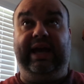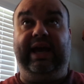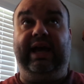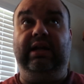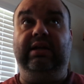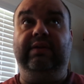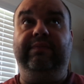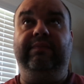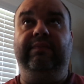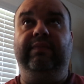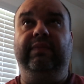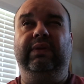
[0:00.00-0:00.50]

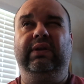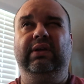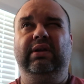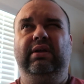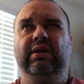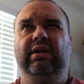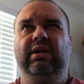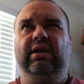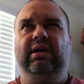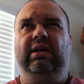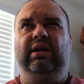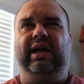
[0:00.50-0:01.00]
had,
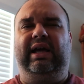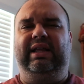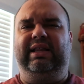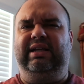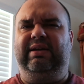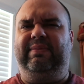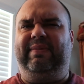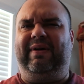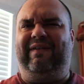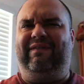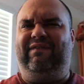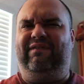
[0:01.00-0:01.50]
I
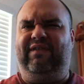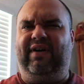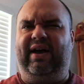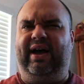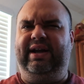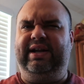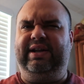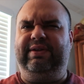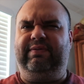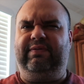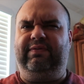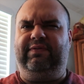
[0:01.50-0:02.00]
think, about
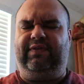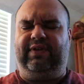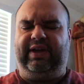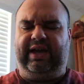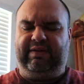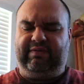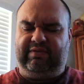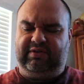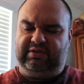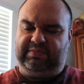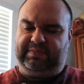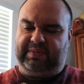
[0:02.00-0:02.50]
5 different
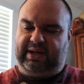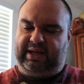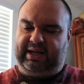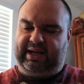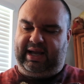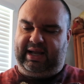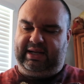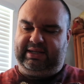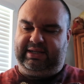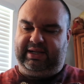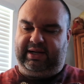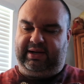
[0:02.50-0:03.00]
flavors, but I
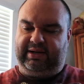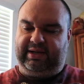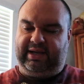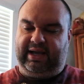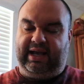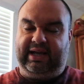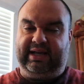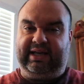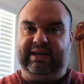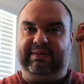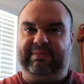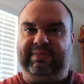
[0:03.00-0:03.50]
got
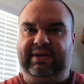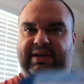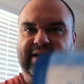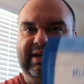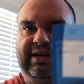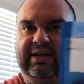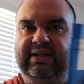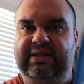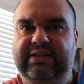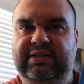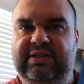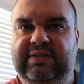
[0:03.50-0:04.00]
teriyaki
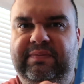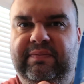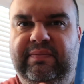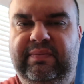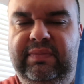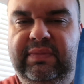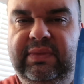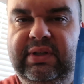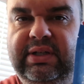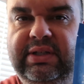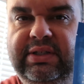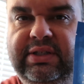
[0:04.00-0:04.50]
because
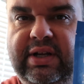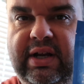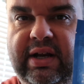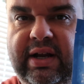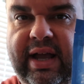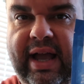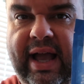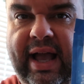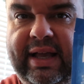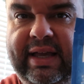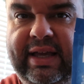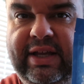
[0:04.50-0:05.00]

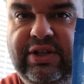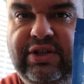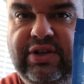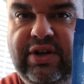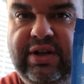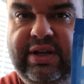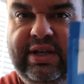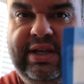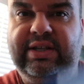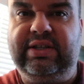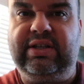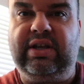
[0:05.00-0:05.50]
teriyaki
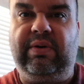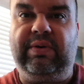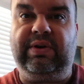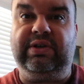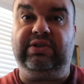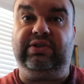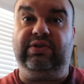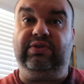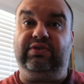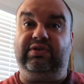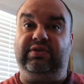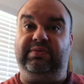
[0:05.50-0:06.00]
jerky is
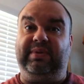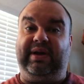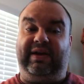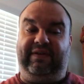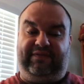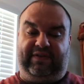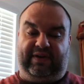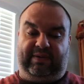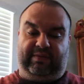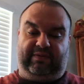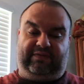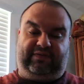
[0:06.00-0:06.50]
always usually my
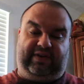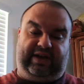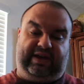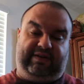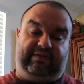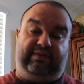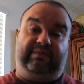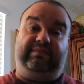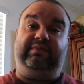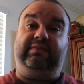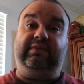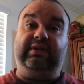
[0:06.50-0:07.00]
favorite
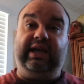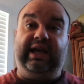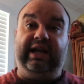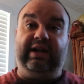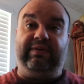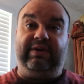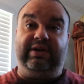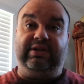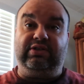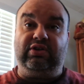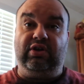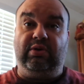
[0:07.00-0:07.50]
flavor.
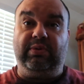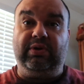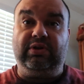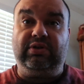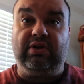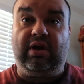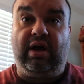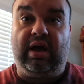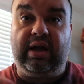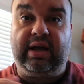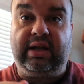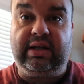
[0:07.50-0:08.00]
Anyways, no more
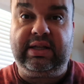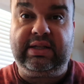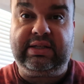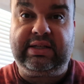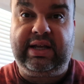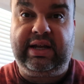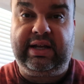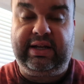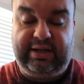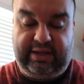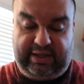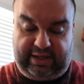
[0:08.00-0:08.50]
talking. Let's
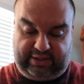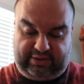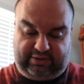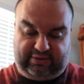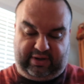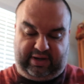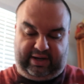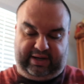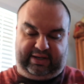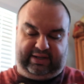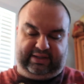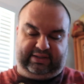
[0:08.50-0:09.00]
get in here and get
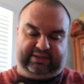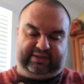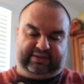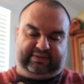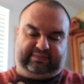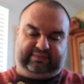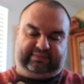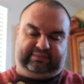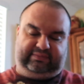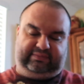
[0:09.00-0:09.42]
trying this.